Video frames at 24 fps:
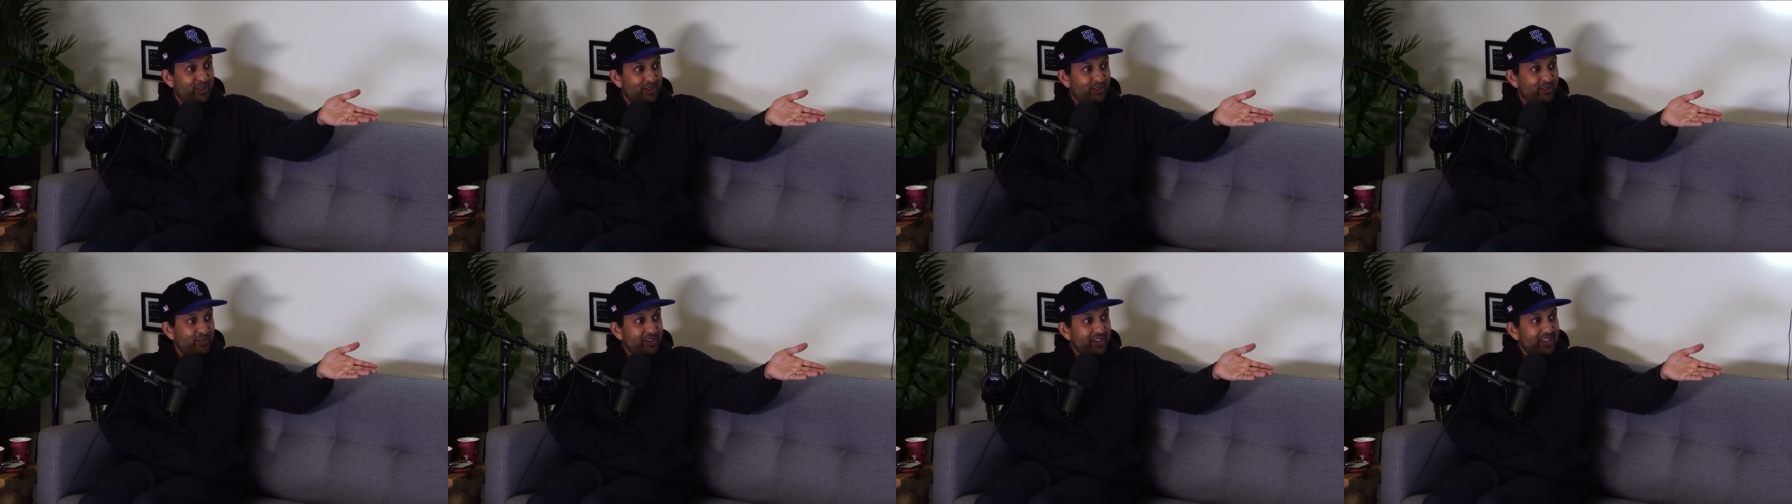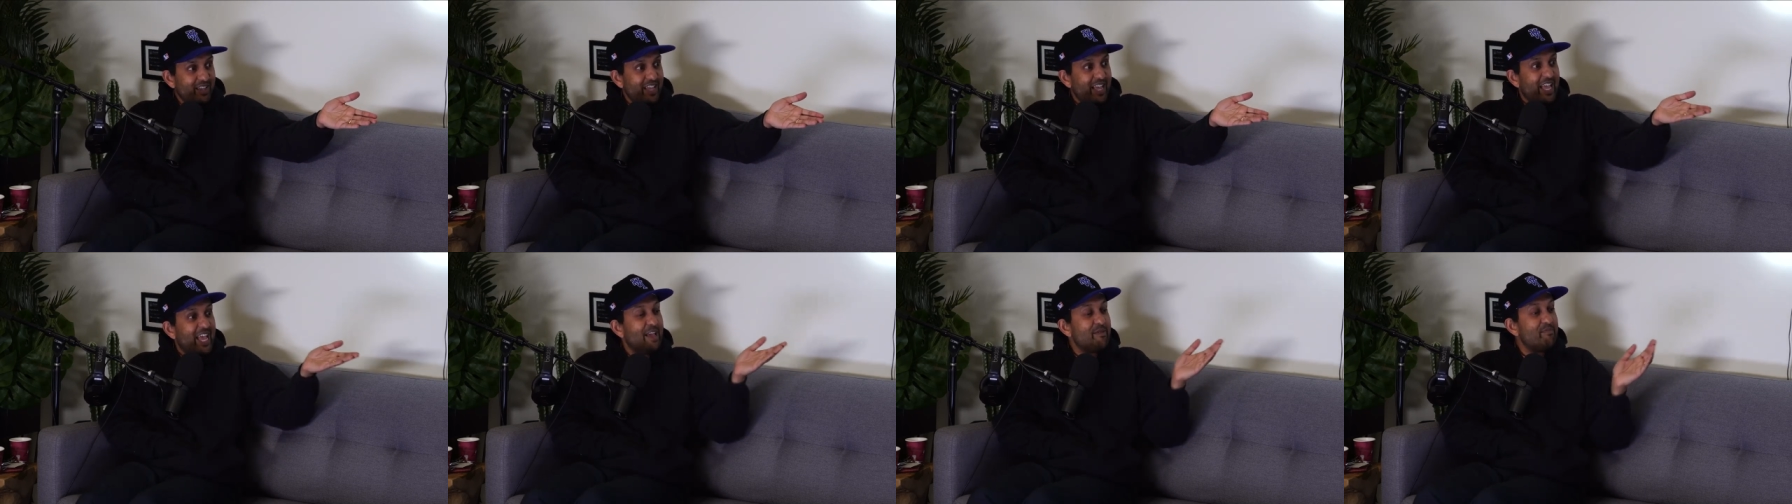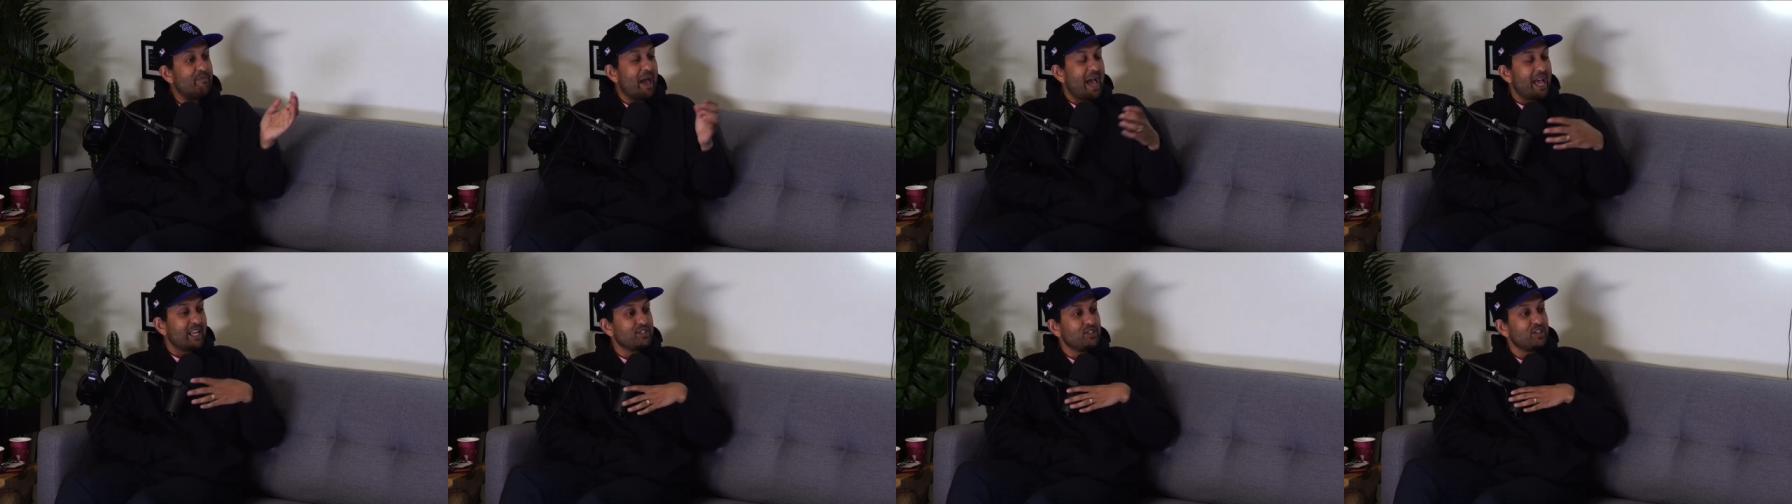go to. Yeah.
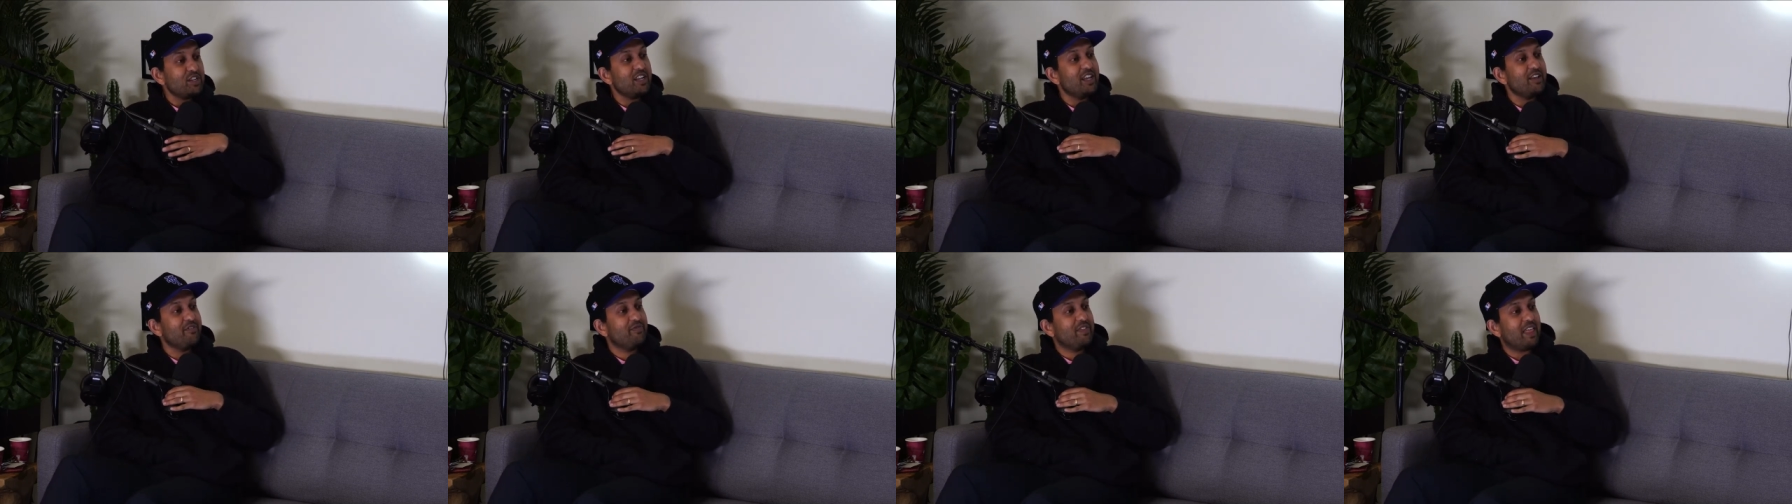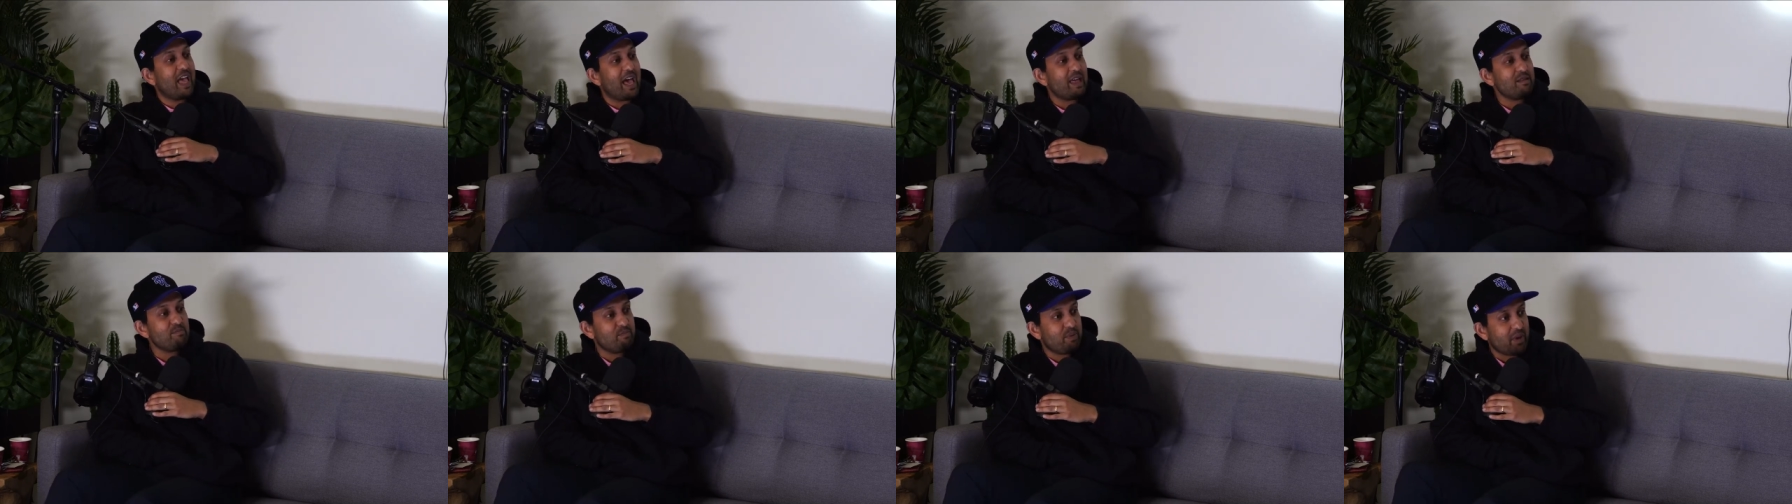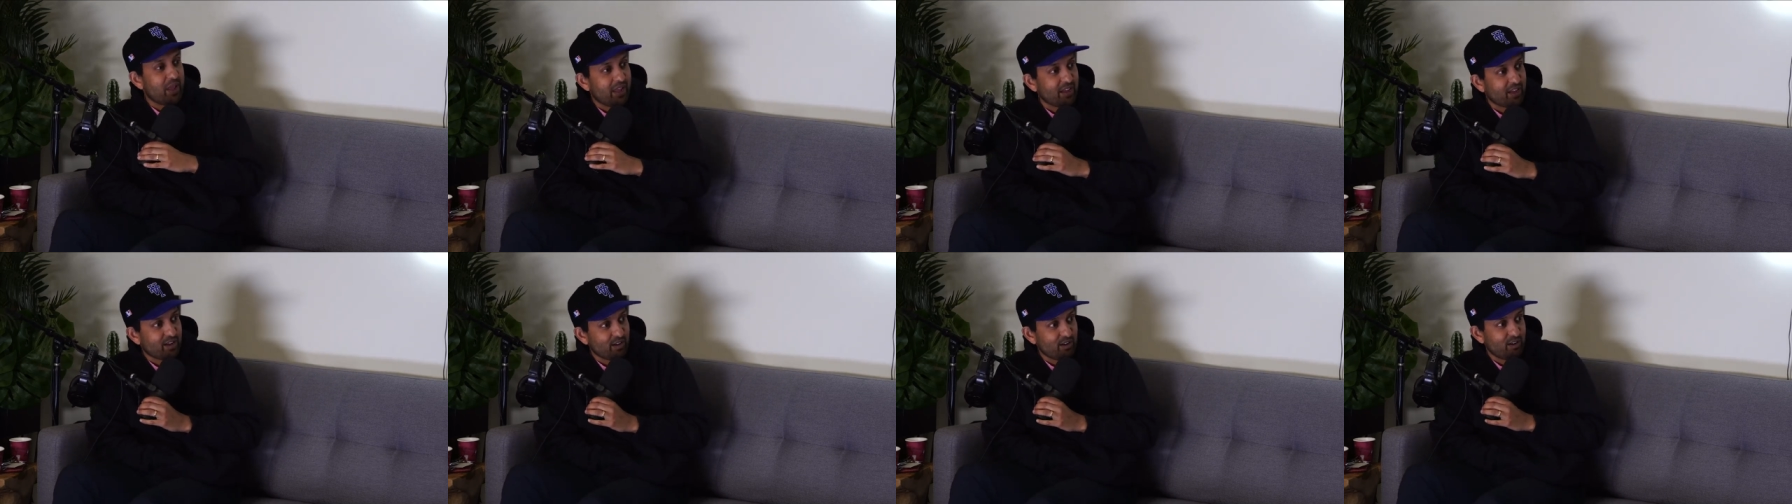Imagine Ooh. if that
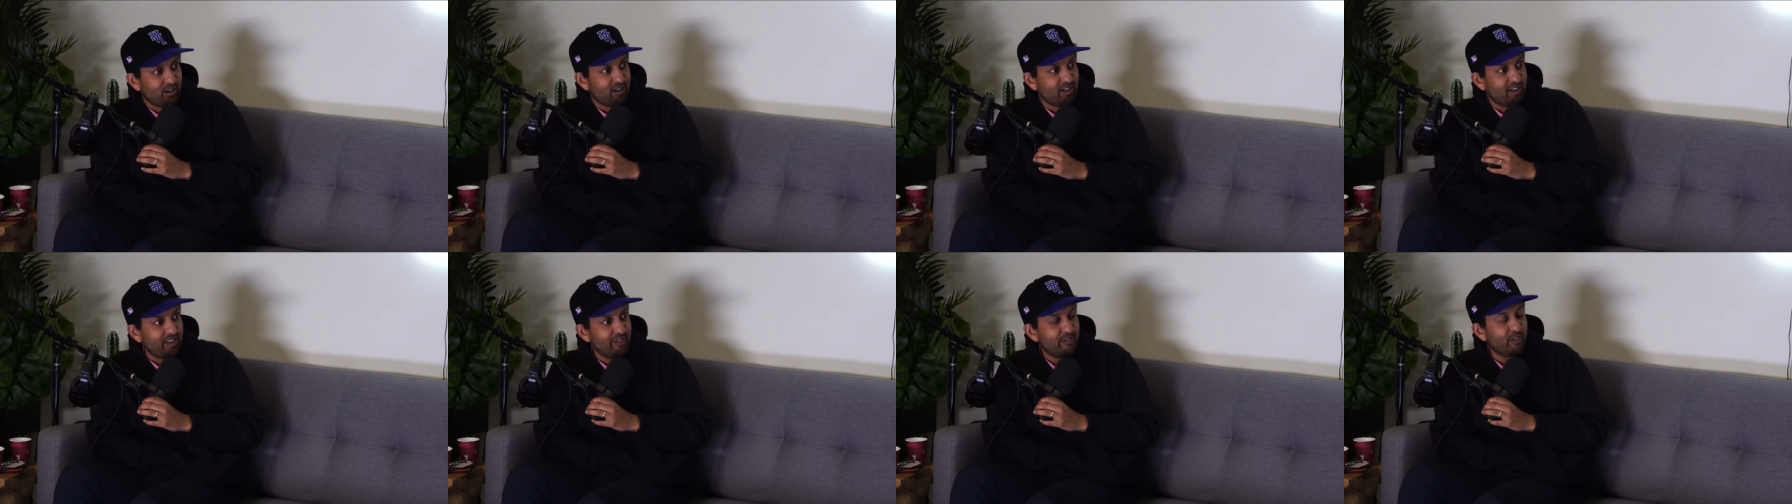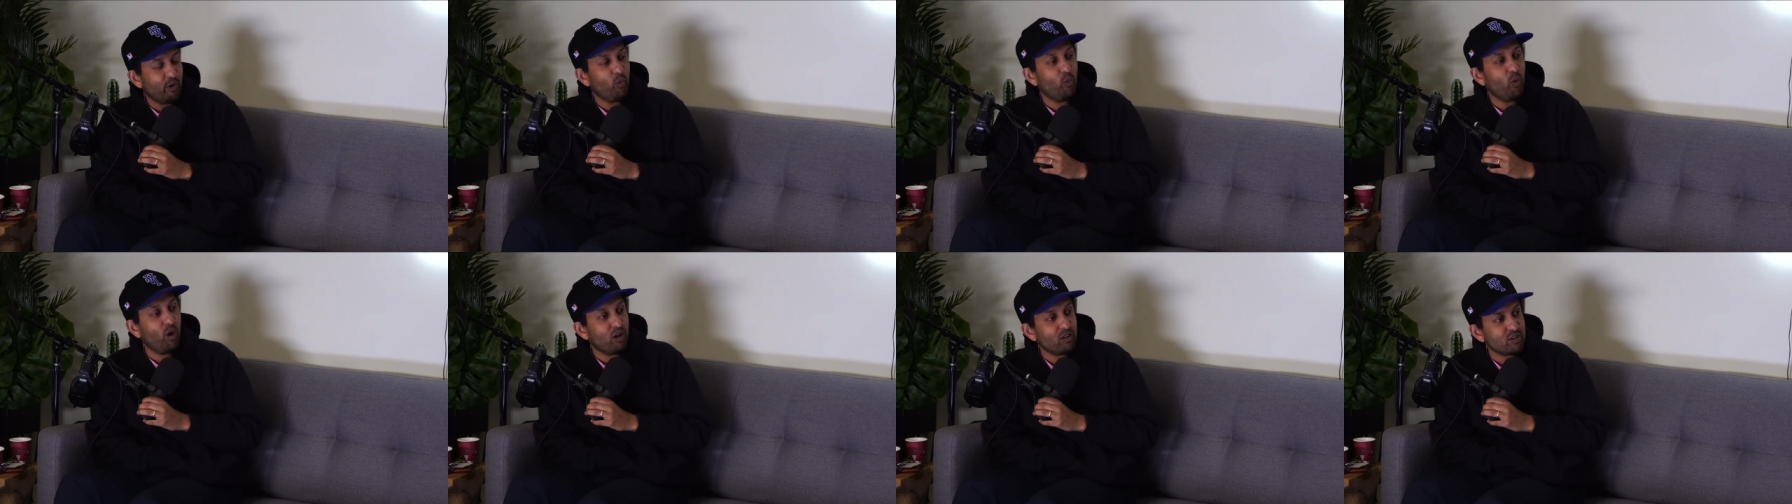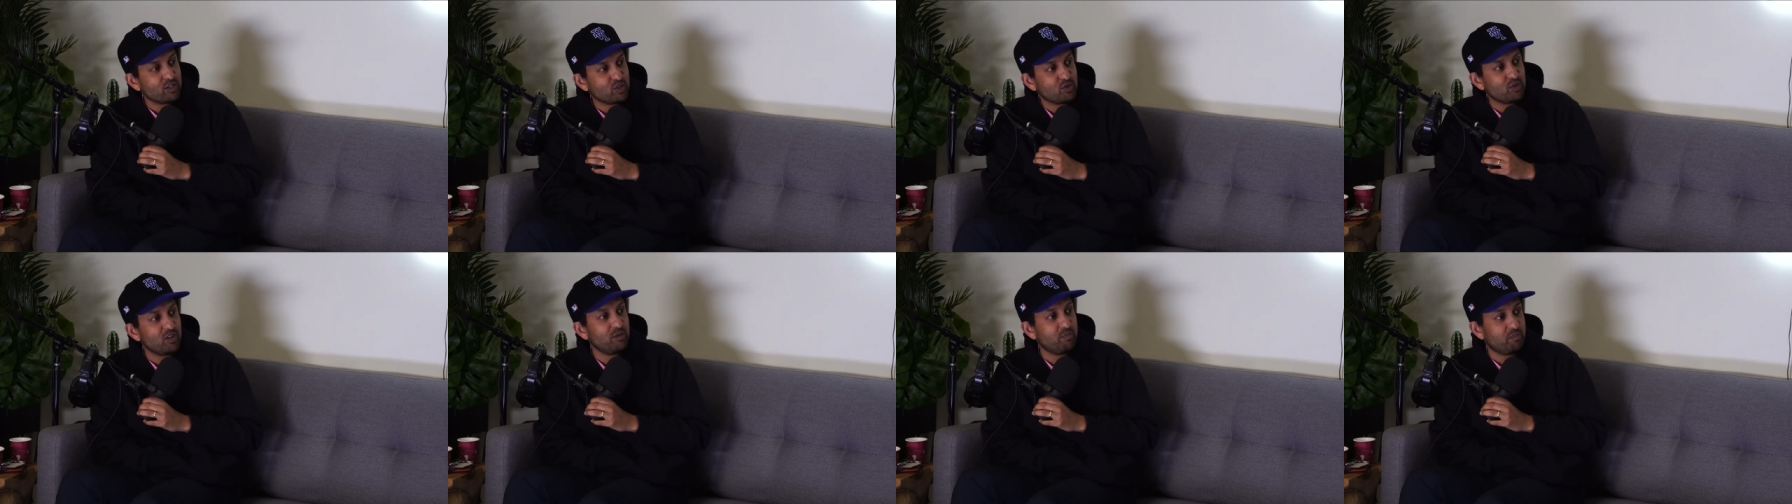banker, the Wall
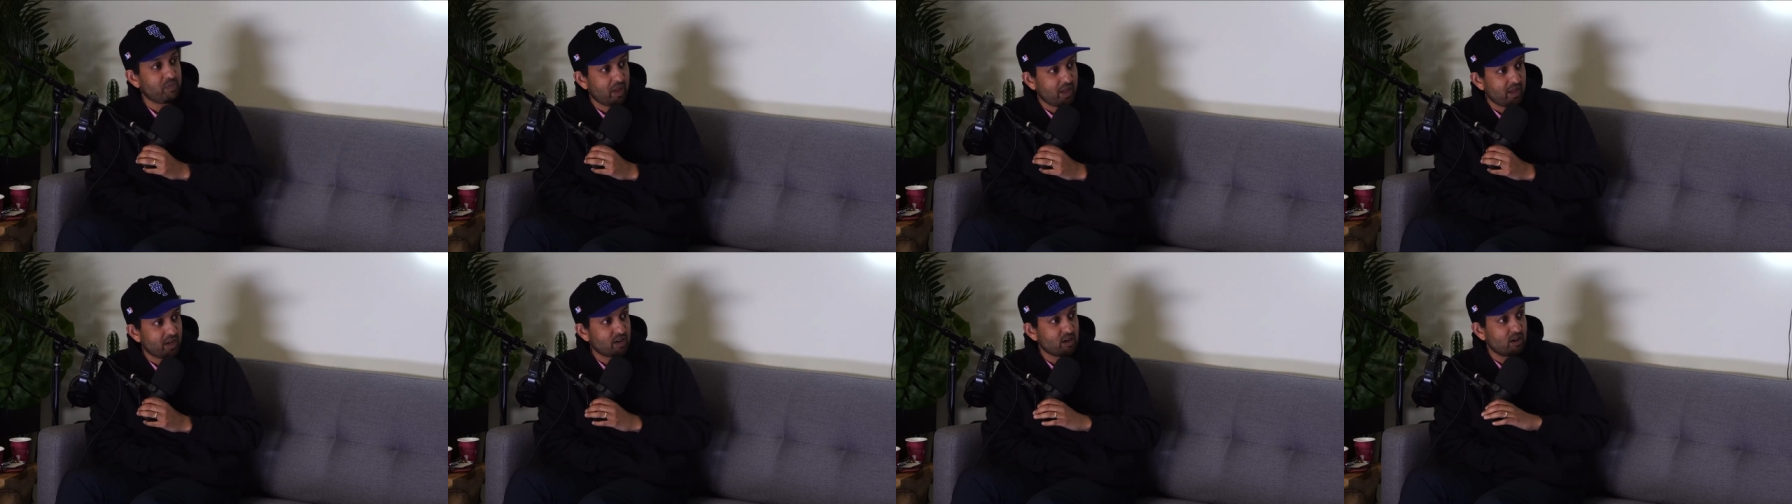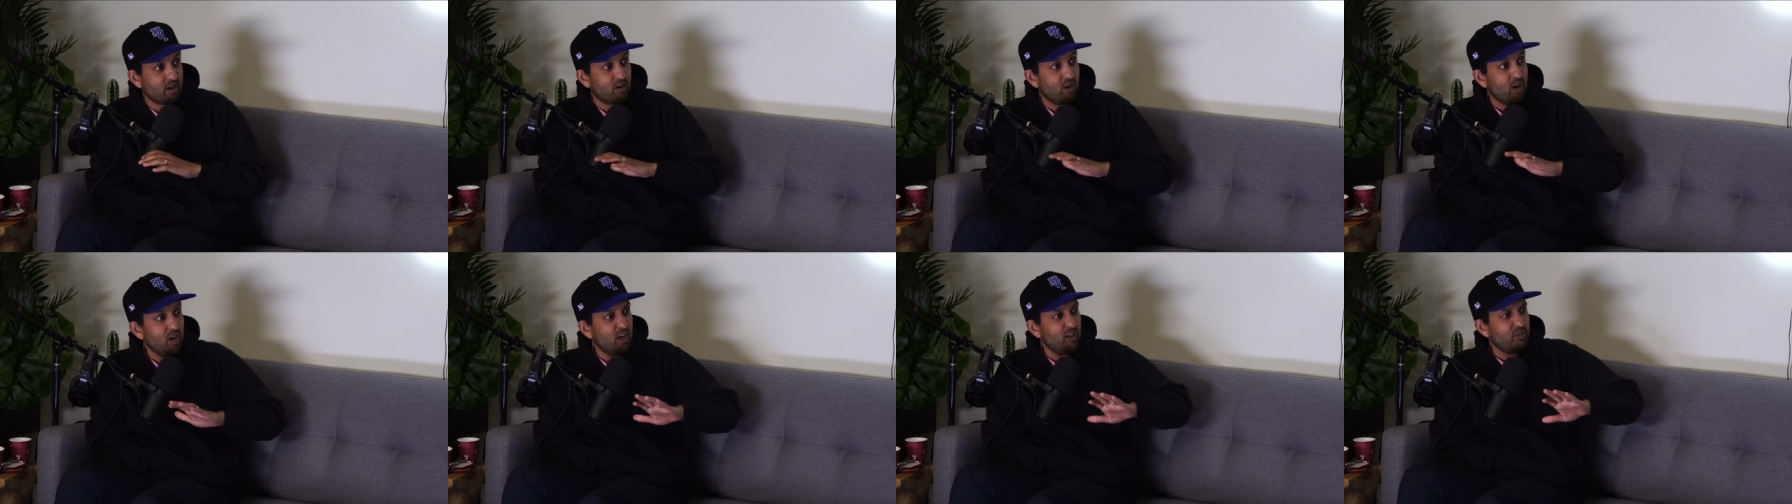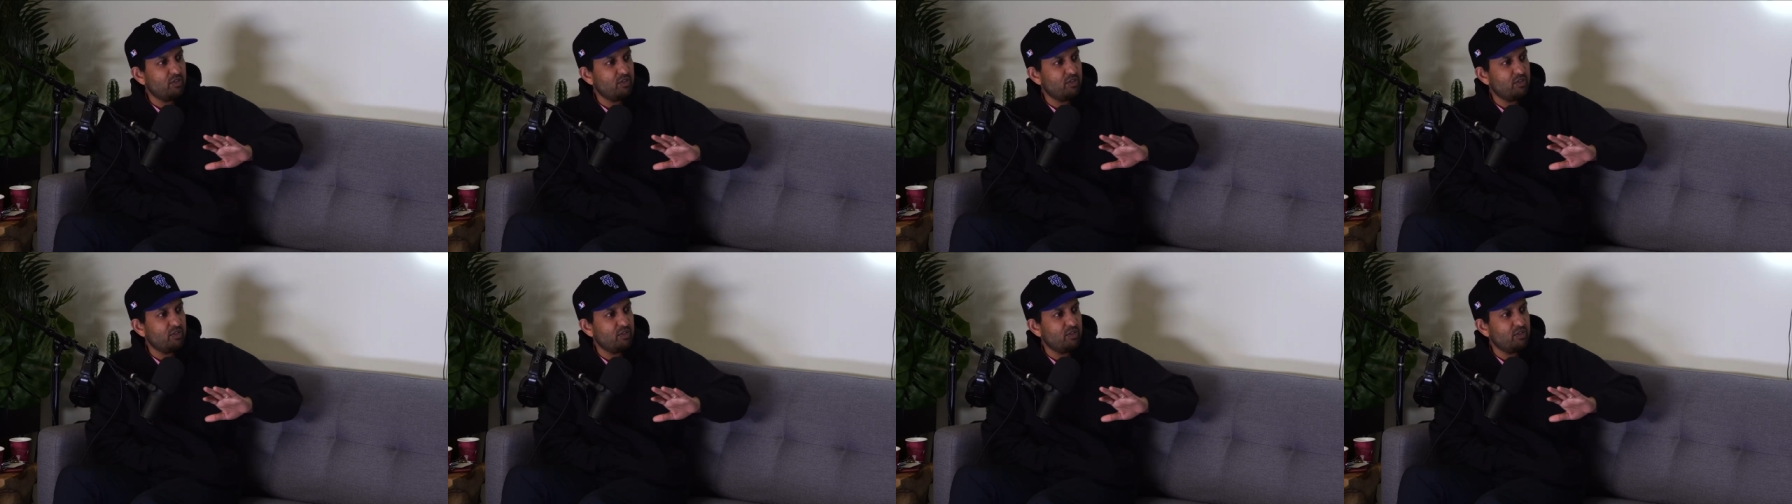Street banker, yeah.